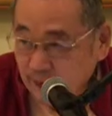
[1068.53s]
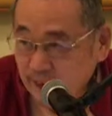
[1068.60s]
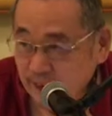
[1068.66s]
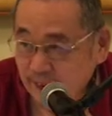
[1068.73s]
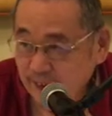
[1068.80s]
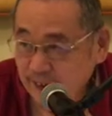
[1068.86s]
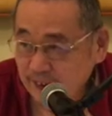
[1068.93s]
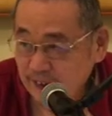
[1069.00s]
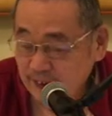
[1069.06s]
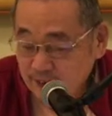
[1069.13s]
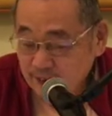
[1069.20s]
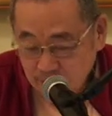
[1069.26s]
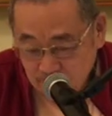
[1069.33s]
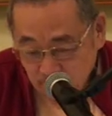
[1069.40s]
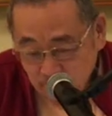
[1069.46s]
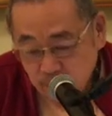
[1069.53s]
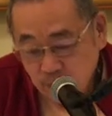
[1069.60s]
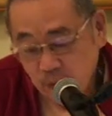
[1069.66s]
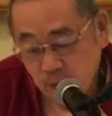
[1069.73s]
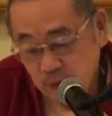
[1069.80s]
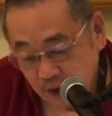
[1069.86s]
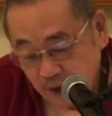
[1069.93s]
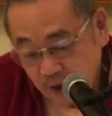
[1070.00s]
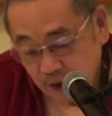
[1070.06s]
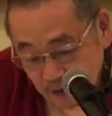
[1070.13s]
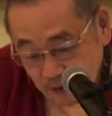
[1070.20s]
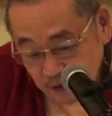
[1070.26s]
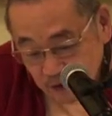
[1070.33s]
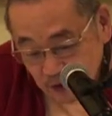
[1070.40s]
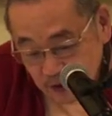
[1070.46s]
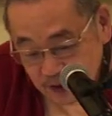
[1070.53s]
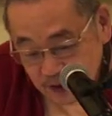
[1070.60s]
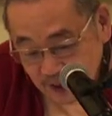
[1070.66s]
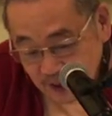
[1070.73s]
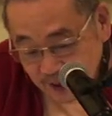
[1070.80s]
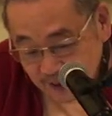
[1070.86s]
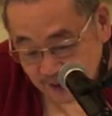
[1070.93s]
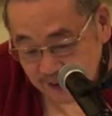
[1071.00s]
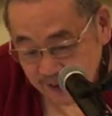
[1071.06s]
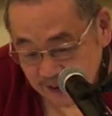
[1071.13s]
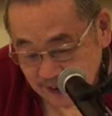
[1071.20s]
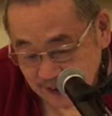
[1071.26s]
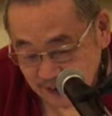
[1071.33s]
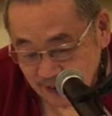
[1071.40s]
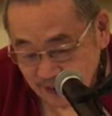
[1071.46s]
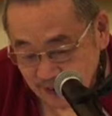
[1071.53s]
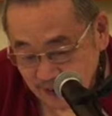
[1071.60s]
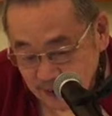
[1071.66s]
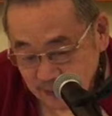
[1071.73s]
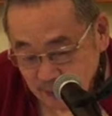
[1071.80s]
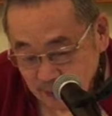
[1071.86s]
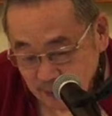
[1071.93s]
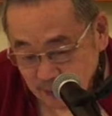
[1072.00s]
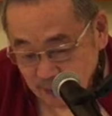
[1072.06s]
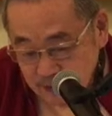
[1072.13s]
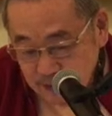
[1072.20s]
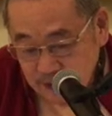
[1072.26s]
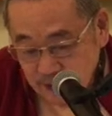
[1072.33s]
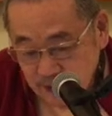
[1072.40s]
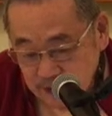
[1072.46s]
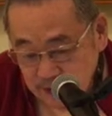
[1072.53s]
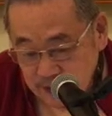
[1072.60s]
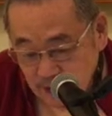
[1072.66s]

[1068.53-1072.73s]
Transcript: So therefore, we'll have a verse like this to emphasize that.